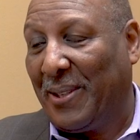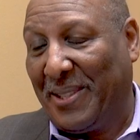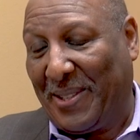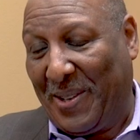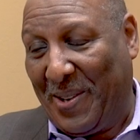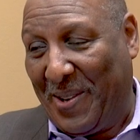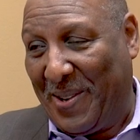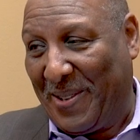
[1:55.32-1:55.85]
that's
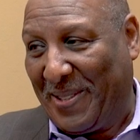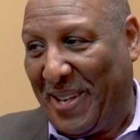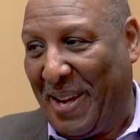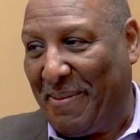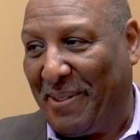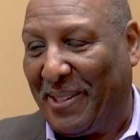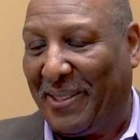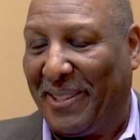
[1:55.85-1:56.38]
a long
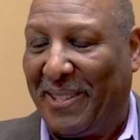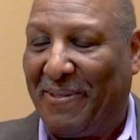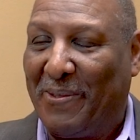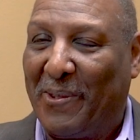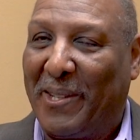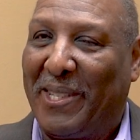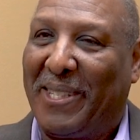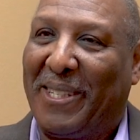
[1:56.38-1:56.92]
time ago. That's
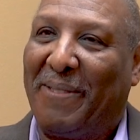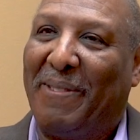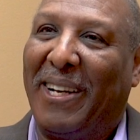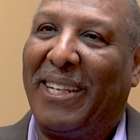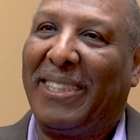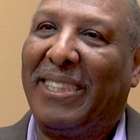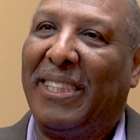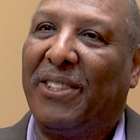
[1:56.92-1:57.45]
40 some
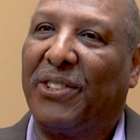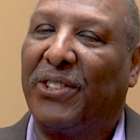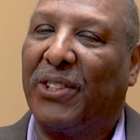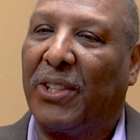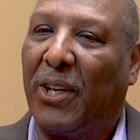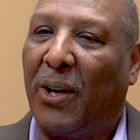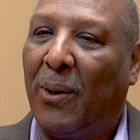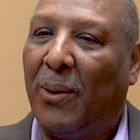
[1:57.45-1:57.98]
odd years
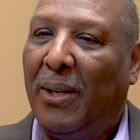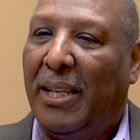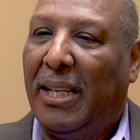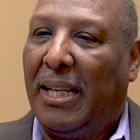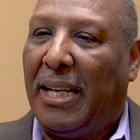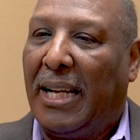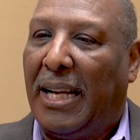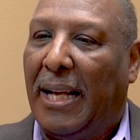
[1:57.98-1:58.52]
ago.
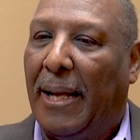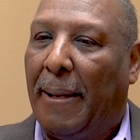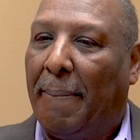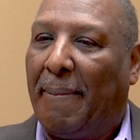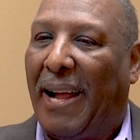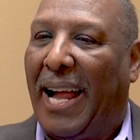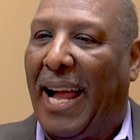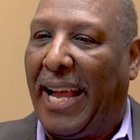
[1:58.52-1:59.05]

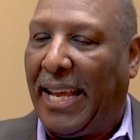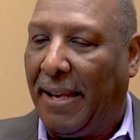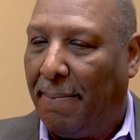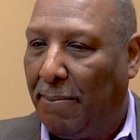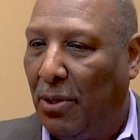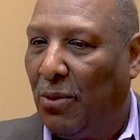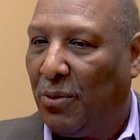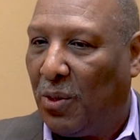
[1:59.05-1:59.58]
I had
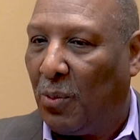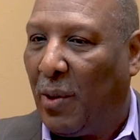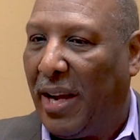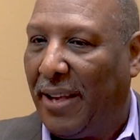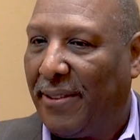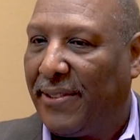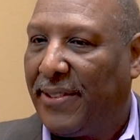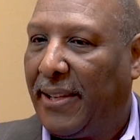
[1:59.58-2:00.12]
moved
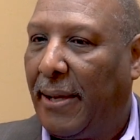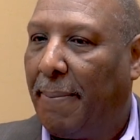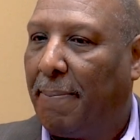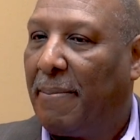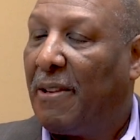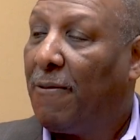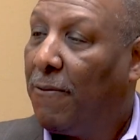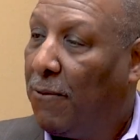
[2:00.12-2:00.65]
around some
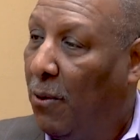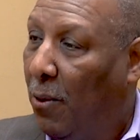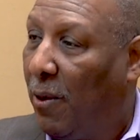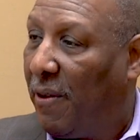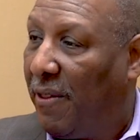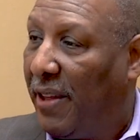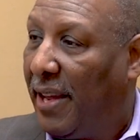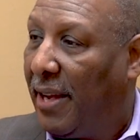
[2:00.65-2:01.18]
before
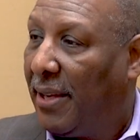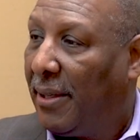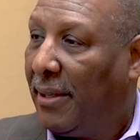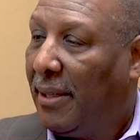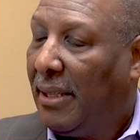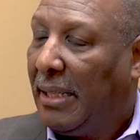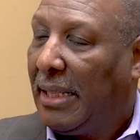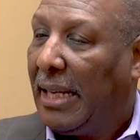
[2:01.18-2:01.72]
then.
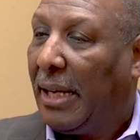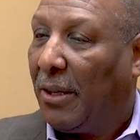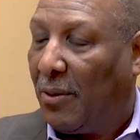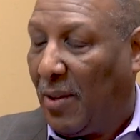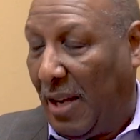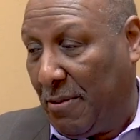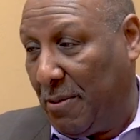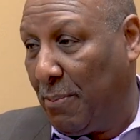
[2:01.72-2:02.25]
I
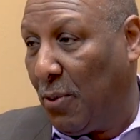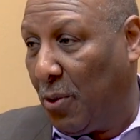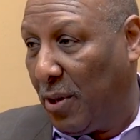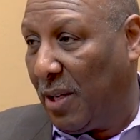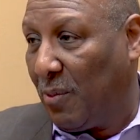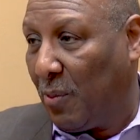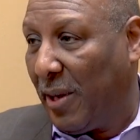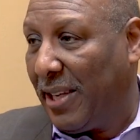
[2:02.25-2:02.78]
was
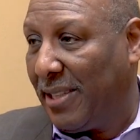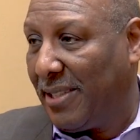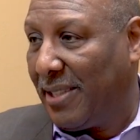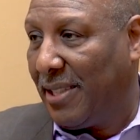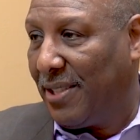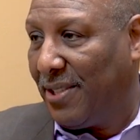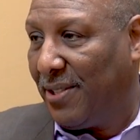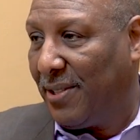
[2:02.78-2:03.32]
born and raised,
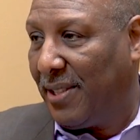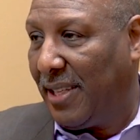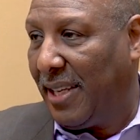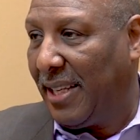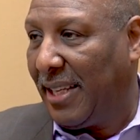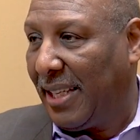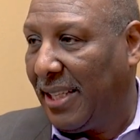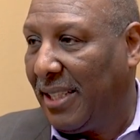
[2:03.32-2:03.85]
as you said, in